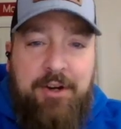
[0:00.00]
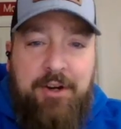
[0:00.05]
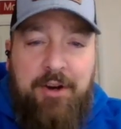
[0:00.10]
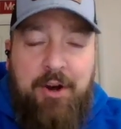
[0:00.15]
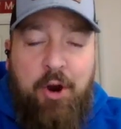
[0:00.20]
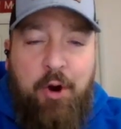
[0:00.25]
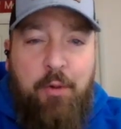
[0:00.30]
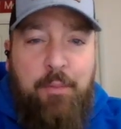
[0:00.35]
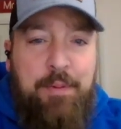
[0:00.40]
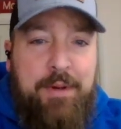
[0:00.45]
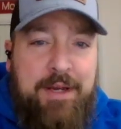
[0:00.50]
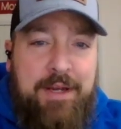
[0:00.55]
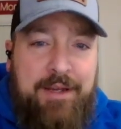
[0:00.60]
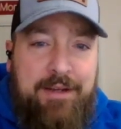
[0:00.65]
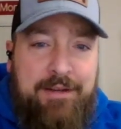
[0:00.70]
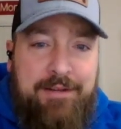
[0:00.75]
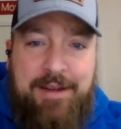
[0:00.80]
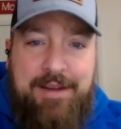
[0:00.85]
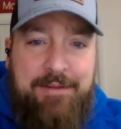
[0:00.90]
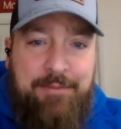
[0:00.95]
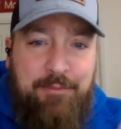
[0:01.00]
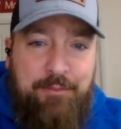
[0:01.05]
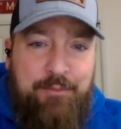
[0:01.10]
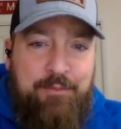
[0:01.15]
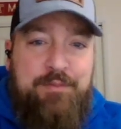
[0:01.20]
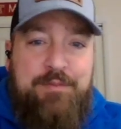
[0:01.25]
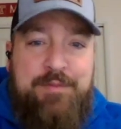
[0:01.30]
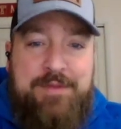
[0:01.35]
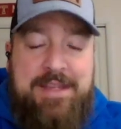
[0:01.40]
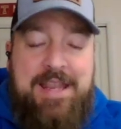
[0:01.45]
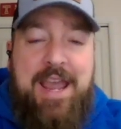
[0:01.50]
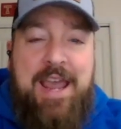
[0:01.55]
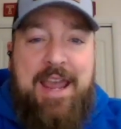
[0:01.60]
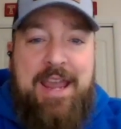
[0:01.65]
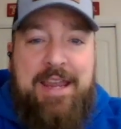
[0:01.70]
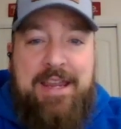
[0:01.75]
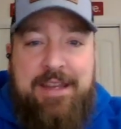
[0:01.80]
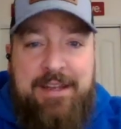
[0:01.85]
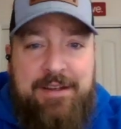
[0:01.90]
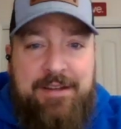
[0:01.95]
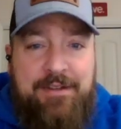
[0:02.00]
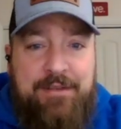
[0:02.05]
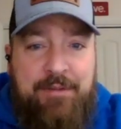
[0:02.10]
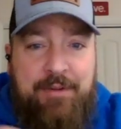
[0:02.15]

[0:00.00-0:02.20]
opening day